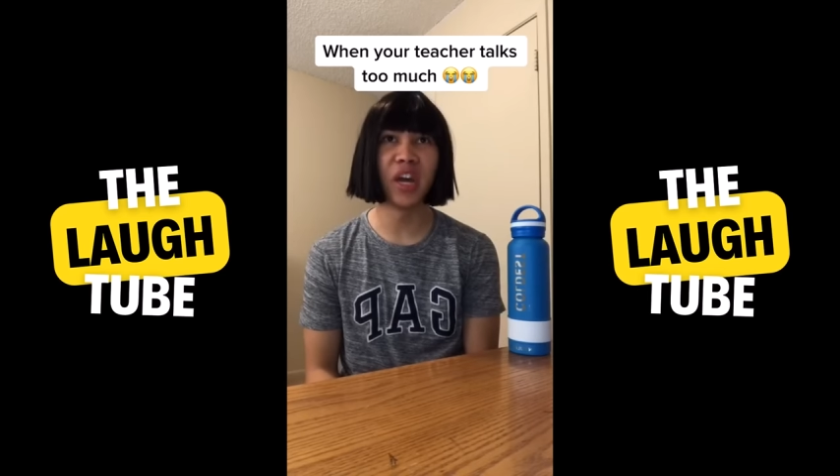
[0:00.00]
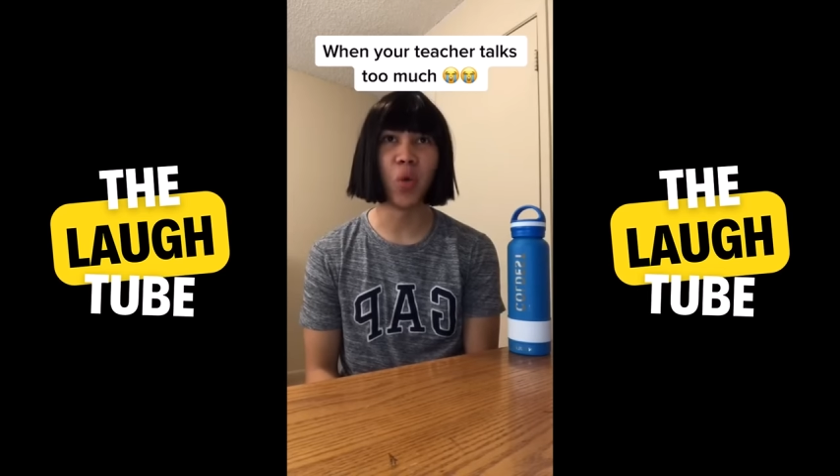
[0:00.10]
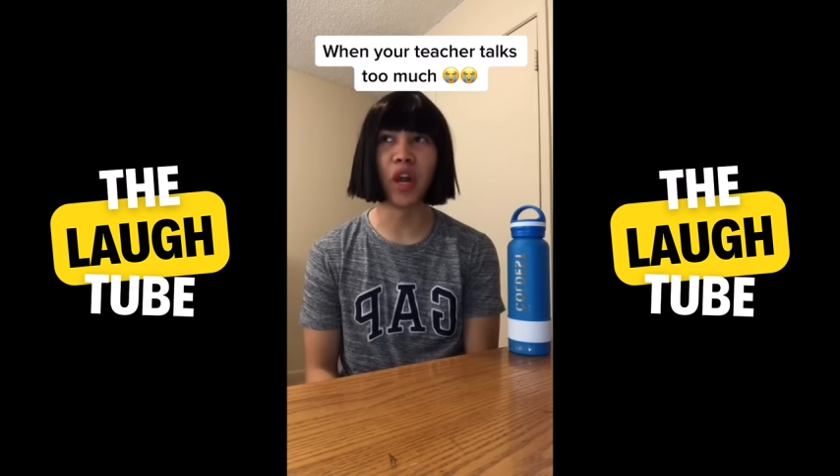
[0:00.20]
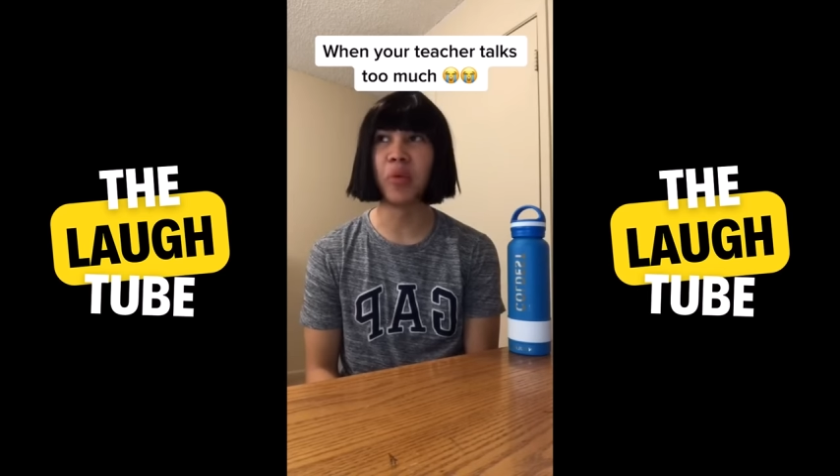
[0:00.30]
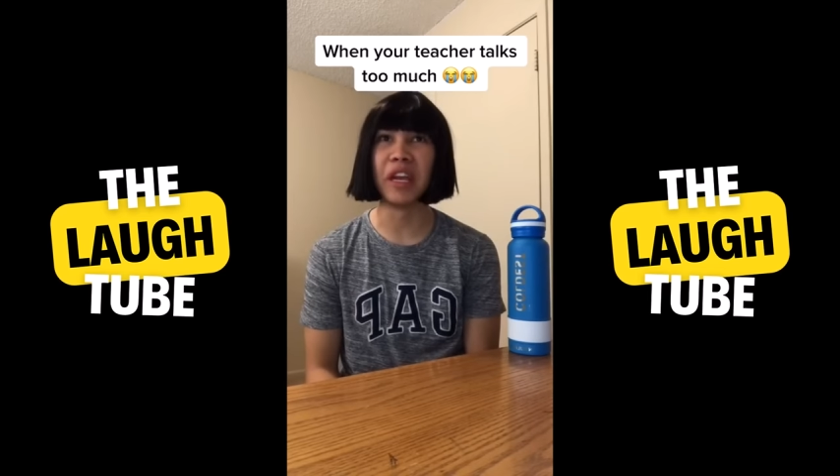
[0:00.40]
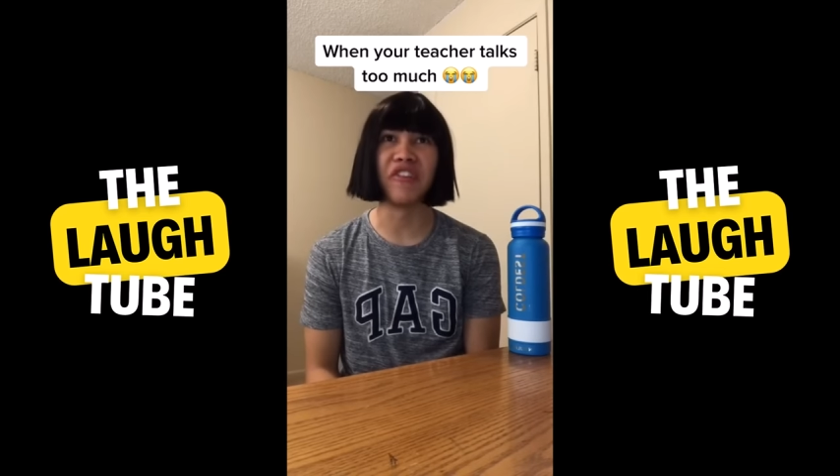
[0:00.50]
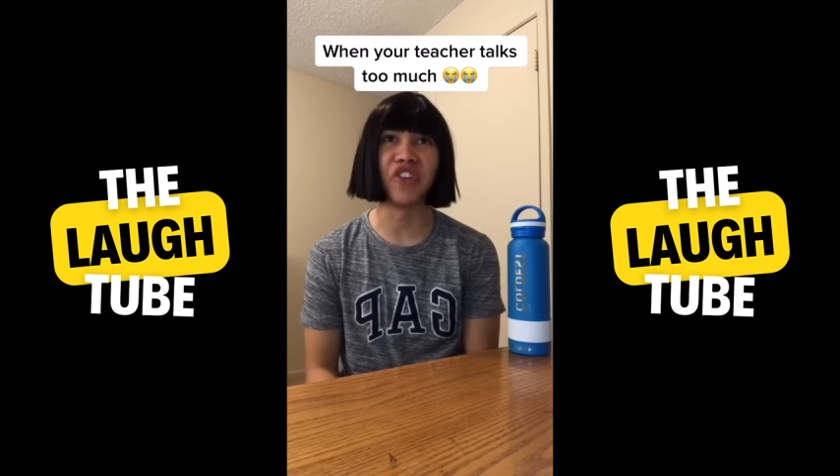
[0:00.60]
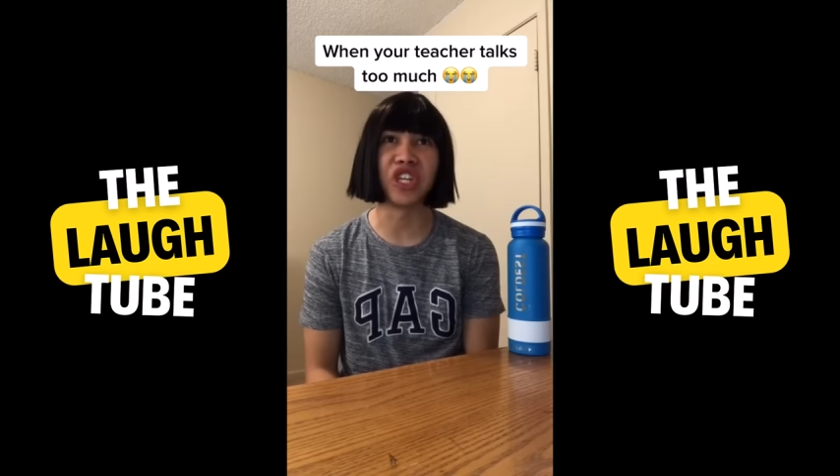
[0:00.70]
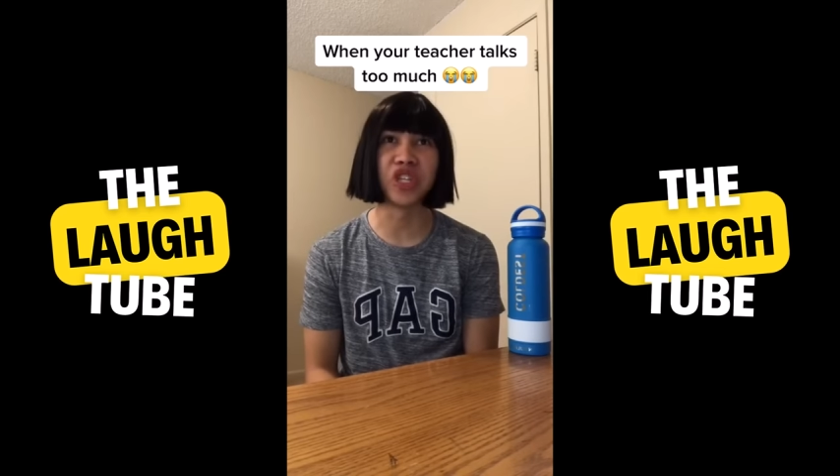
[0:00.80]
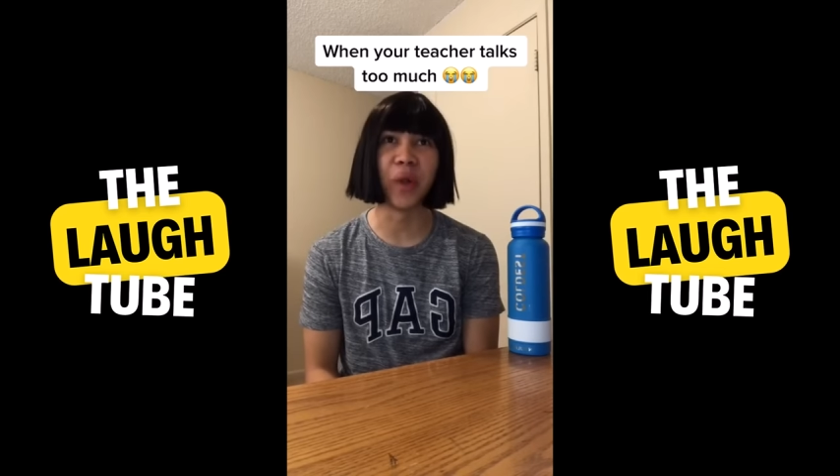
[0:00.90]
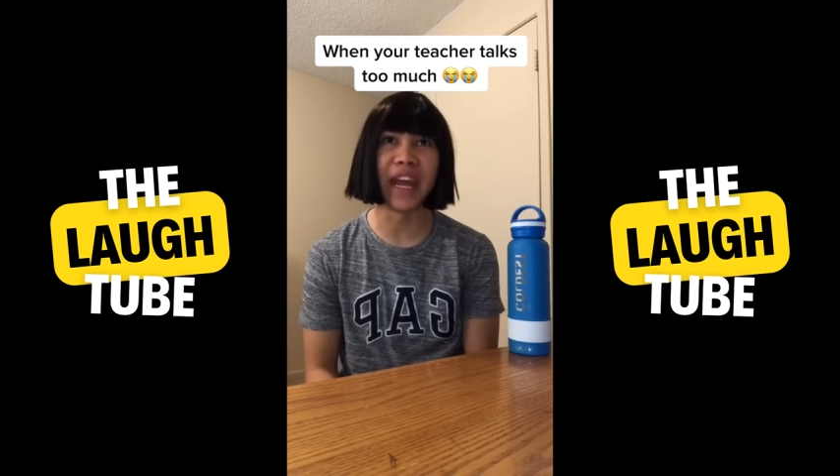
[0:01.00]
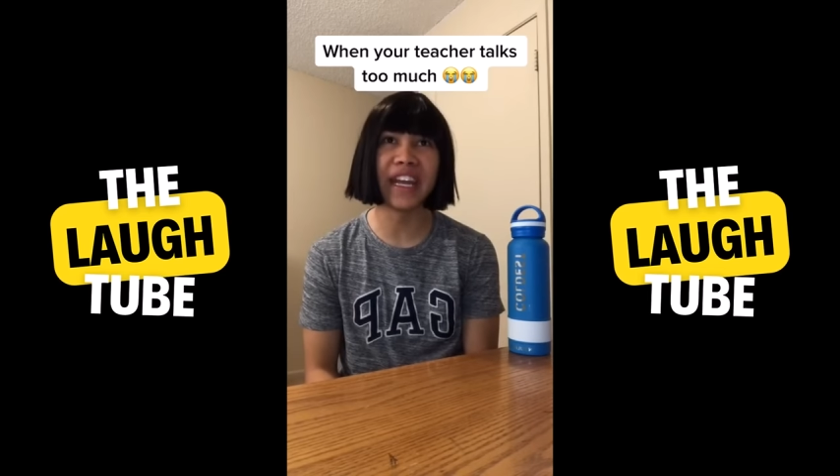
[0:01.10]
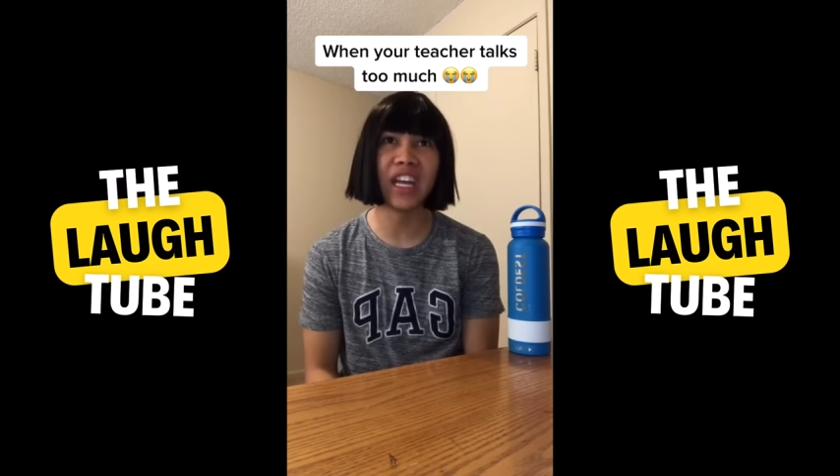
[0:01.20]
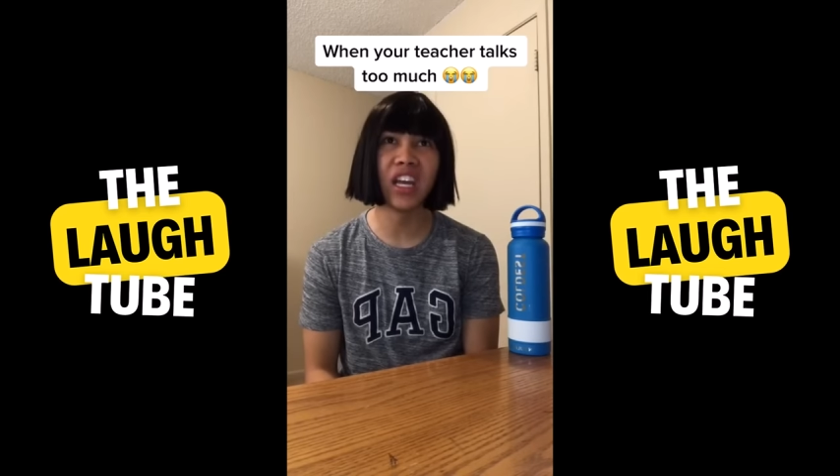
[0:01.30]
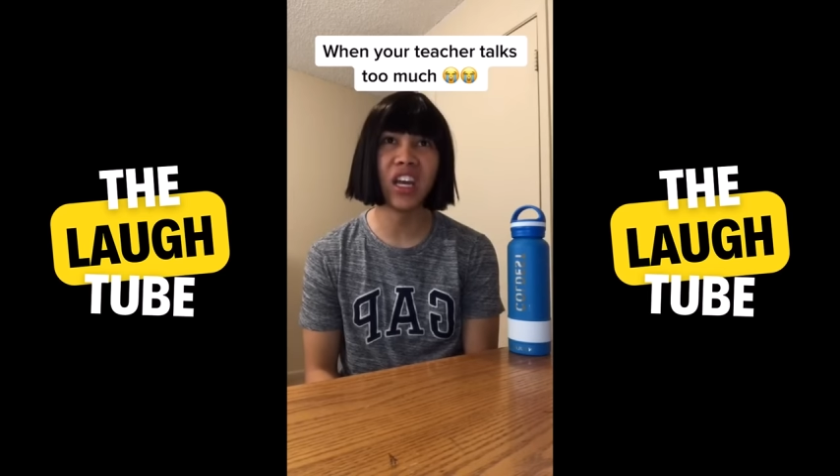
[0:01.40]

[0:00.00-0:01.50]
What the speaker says: What are we in first grade?